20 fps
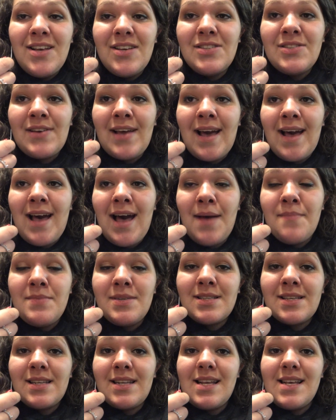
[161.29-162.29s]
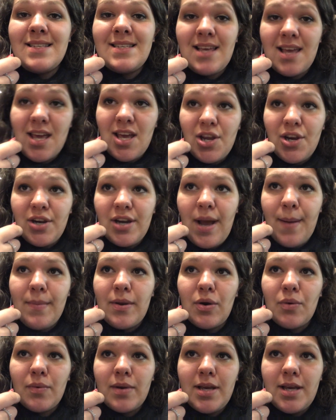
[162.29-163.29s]
So yeah, I'm just gonna sit here, I'm
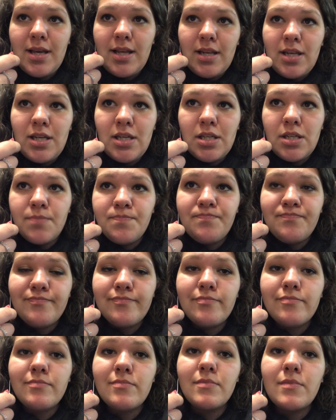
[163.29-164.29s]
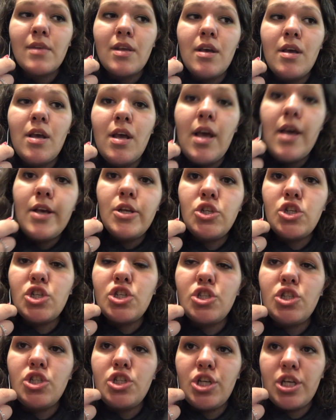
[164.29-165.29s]
gonna read and
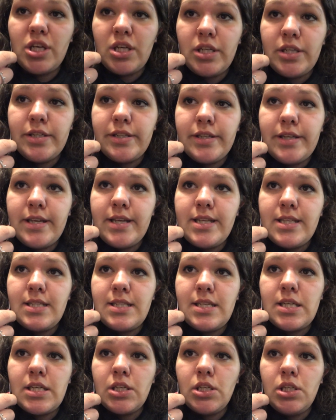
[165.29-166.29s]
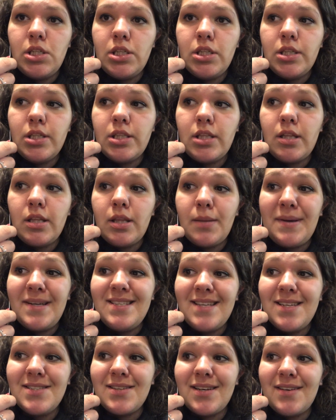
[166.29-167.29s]
just chill until the plane
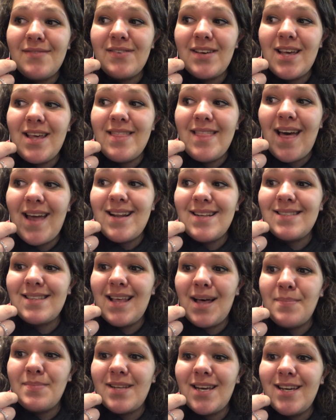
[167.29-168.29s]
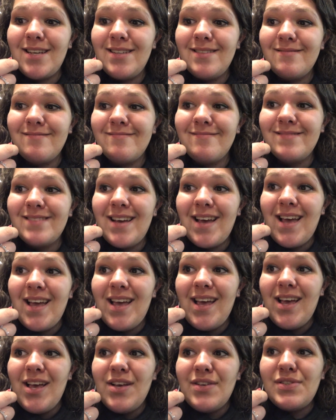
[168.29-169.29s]
takes off, and that is the update.
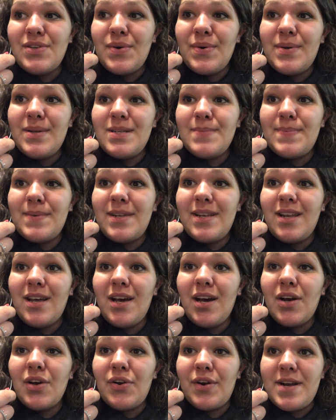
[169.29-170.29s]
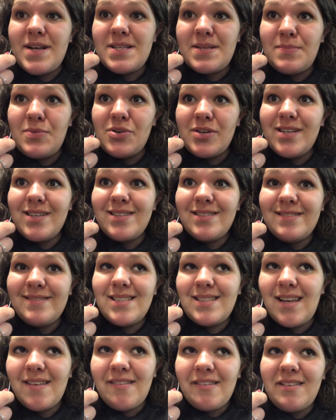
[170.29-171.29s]
So it's been a crazy morning, to
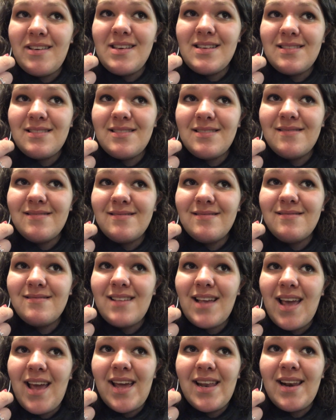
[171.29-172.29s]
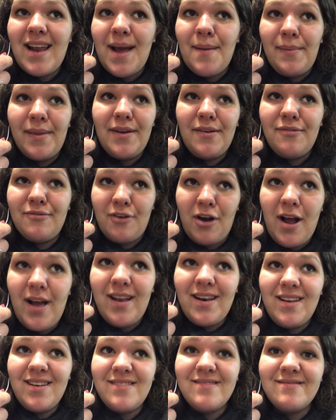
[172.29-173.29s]
say the least, and I'm like fried.